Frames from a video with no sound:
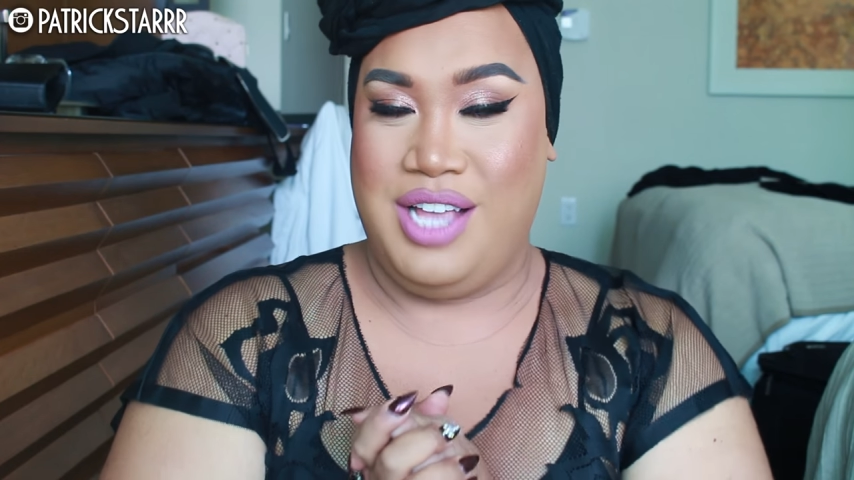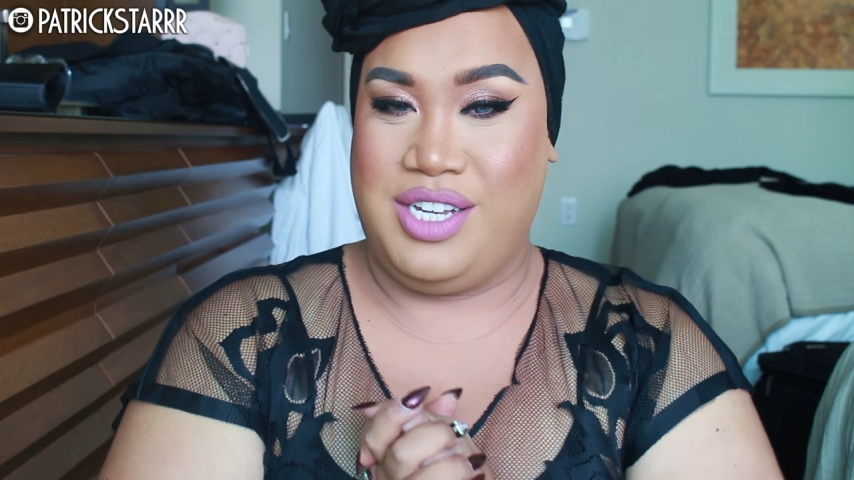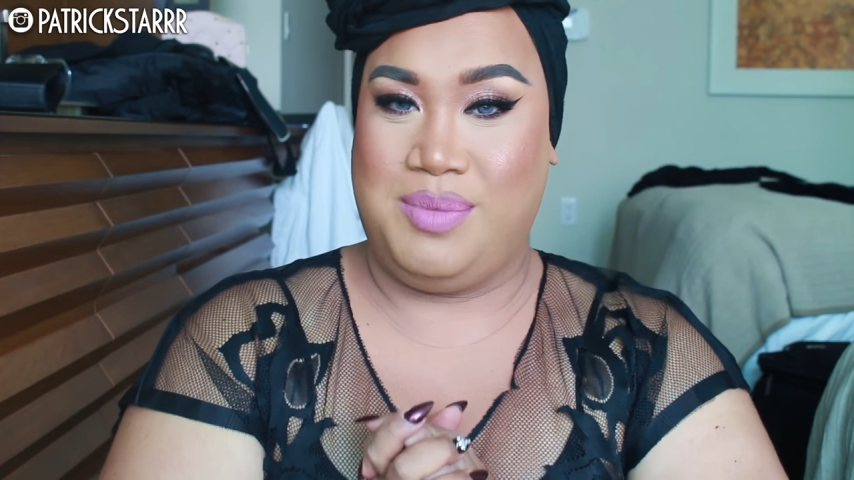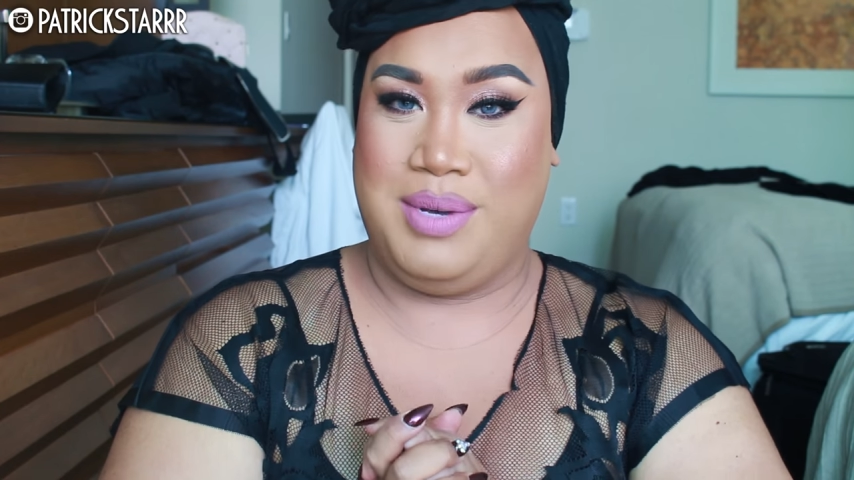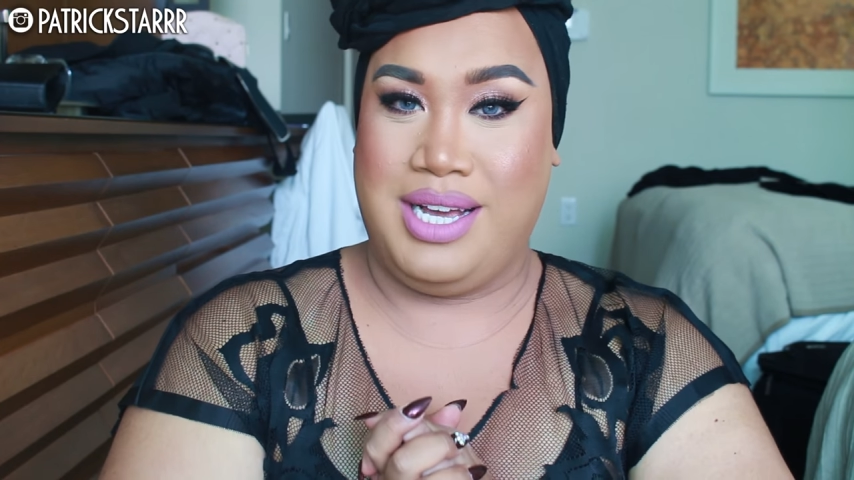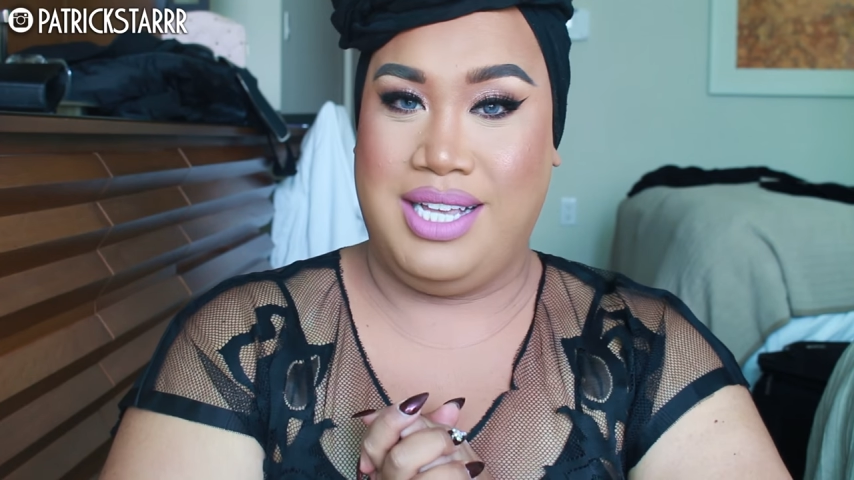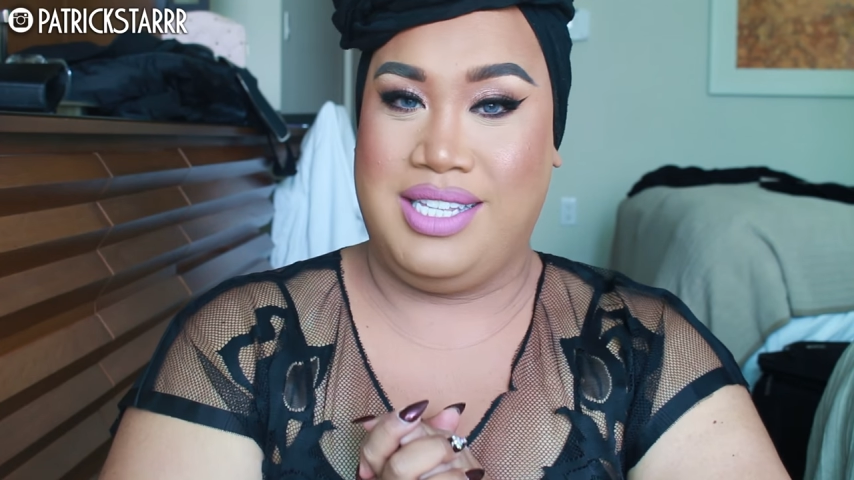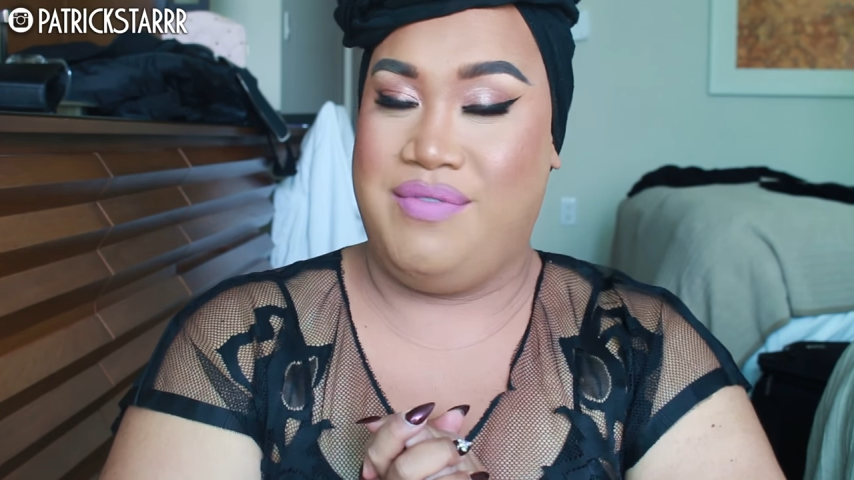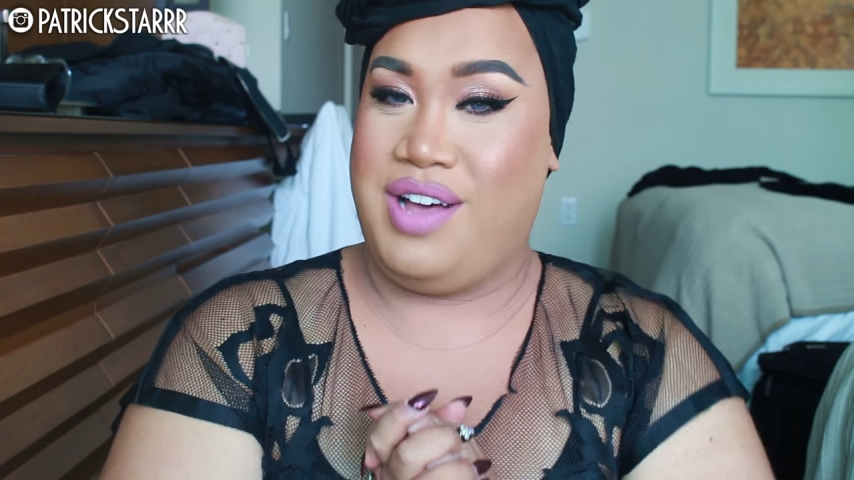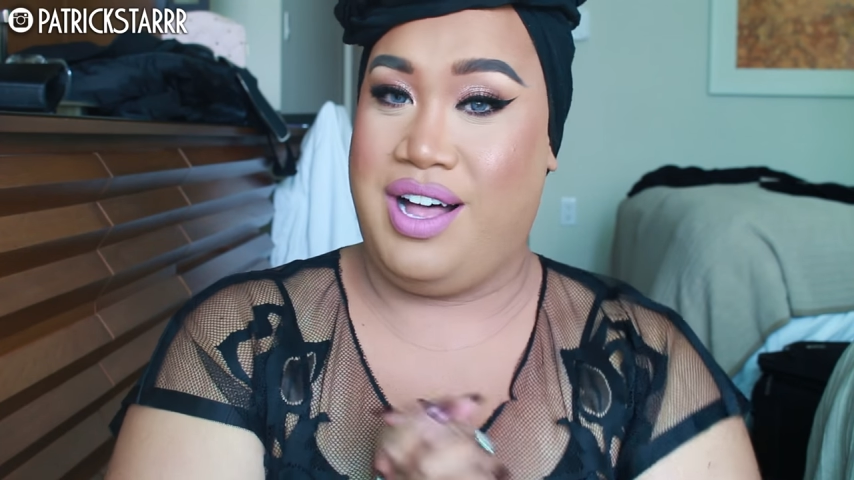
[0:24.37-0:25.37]
just because
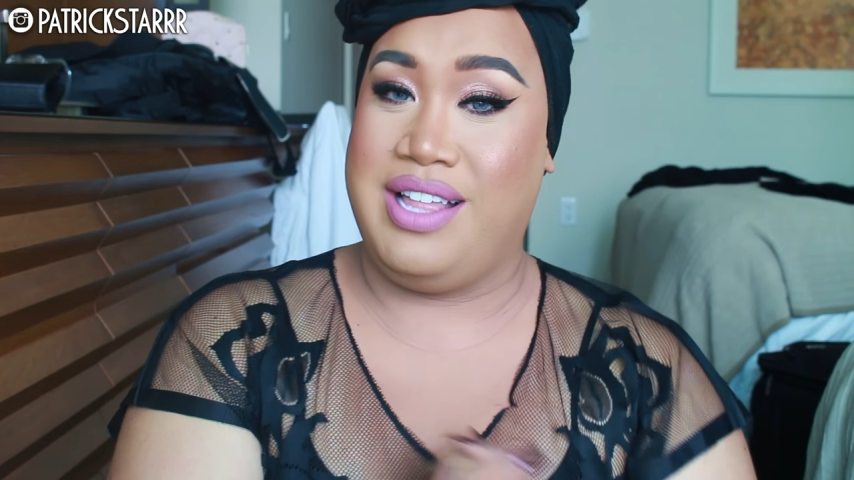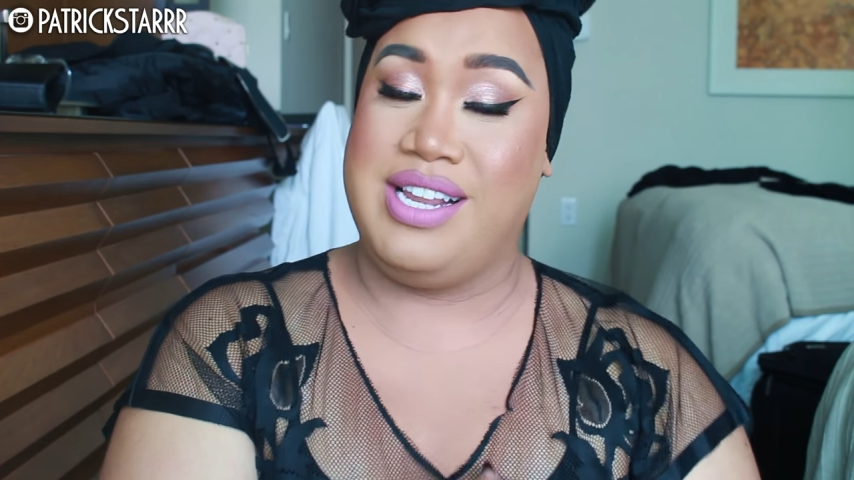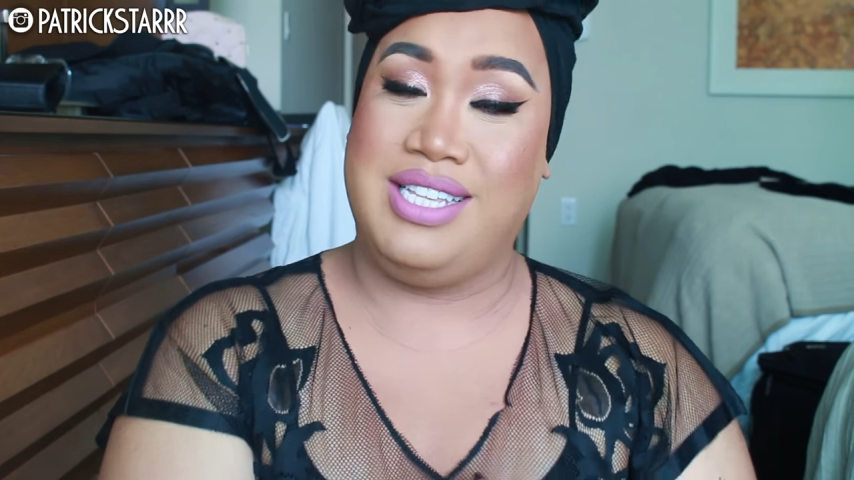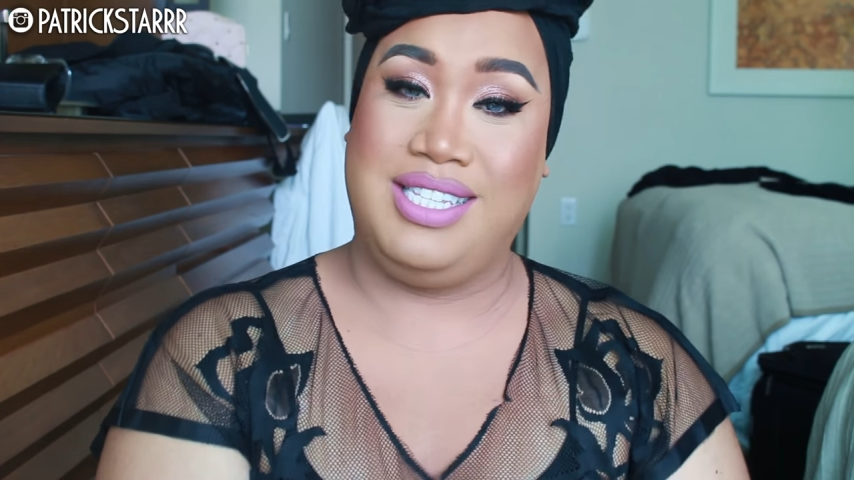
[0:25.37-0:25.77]
of the holiday